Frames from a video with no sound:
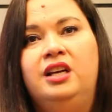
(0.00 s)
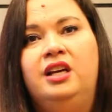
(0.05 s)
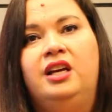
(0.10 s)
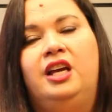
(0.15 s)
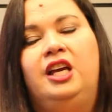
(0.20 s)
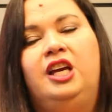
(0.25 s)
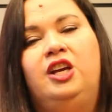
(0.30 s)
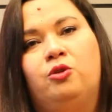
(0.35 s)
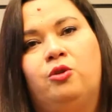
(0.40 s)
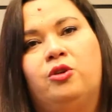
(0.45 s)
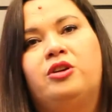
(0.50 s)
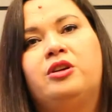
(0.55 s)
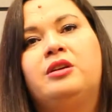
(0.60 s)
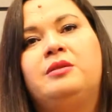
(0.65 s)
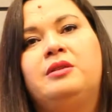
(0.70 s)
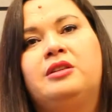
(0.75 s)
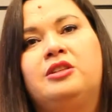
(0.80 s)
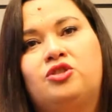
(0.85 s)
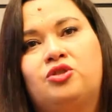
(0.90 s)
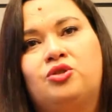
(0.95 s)
in order to
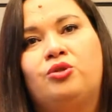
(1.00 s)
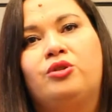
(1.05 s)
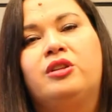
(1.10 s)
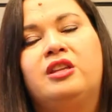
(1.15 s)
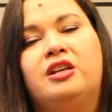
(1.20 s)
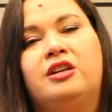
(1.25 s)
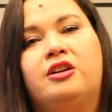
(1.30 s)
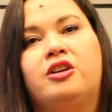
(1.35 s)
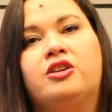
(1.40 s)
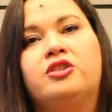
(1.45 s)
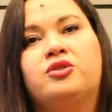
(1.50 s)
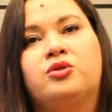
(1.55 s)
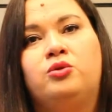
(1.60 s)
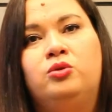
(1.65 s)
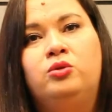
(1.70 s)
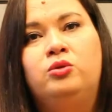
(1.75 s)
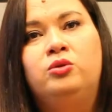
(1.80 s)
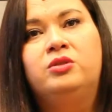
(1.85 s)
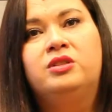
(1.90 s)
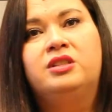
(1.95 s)
ensure that our
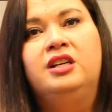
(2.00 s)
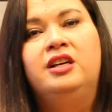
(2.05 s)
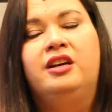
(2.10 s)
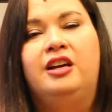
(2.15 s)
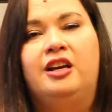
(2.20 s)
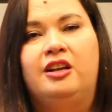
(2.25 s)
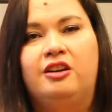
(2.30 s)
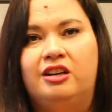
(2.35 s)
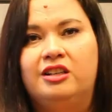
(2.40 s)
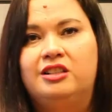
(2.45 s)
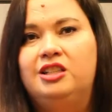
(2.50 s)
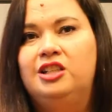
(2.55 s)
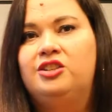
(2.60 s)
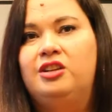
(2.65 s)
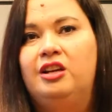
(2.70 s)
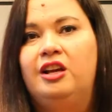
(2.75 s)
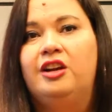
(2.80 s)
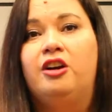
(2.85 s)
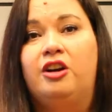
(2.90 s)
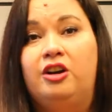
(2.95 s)
schools and our, te-
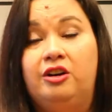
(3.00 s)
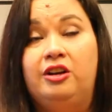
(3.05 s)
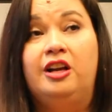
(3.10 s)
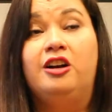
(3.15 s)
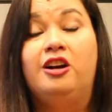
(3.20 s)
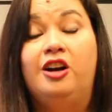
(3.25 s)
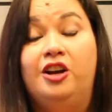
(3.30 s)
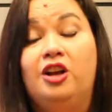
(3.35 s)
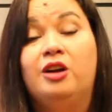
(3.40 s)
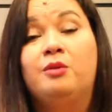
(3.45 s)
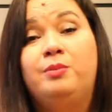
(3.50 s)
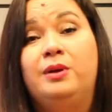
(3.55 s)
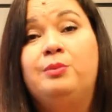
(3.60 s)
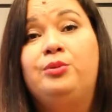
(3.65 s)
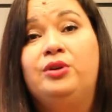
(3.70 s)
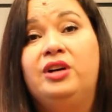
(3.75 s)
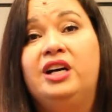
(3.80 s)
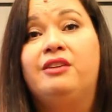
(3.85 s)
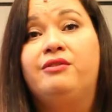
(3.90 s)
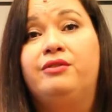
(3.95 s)
and our, and our young
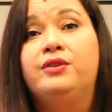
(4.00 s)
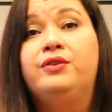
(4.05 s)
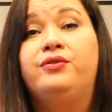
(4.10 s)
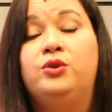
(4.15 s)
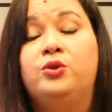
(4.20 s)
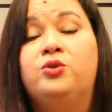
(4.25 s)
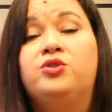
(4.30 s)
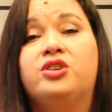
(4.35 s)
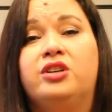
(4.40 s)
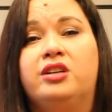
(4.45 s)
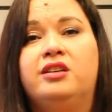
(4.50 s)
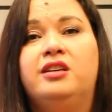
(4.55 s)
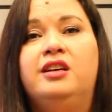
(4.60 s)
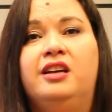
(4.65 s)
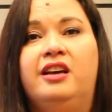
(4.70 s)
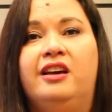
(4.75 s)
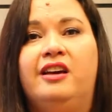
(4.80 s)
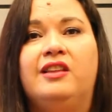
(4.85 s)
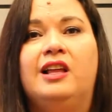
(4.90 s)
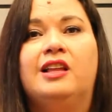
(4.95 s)
people have a future
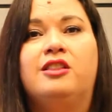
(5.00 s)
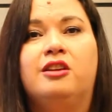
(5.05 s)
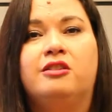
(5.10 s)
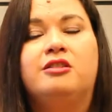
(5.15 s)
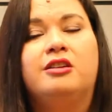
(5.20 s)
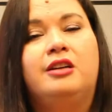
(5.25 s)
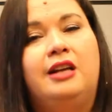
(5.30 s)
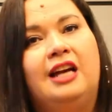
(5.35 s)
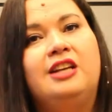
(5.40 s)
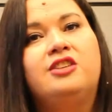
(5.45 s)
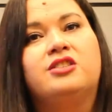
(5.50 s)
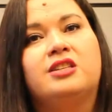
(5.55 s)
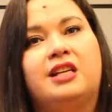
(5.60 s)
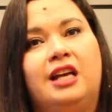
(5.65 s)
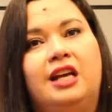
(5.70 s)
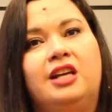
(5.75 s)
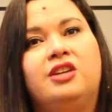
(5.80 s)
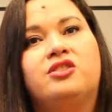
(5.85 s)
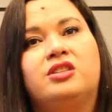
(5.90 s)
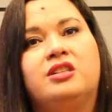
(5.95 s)
and that, that their
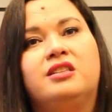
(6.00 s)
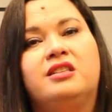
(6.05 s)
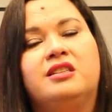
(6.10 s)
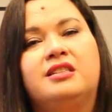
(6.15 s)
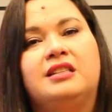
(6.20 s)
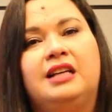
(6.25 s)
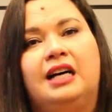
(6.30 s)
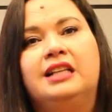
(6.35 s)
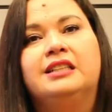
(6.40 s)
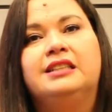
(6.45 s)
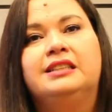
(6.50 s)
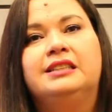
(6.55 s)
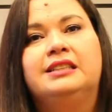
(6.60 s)
education is solid.